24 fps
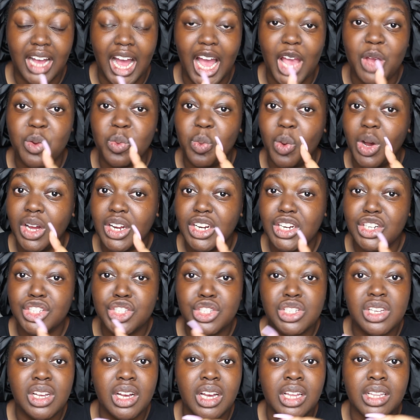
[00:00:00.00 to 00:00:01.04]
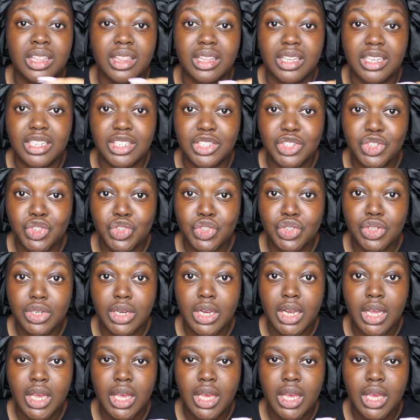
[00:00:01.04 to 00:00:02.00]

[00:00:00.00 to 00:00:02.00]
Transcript: I want her to unleash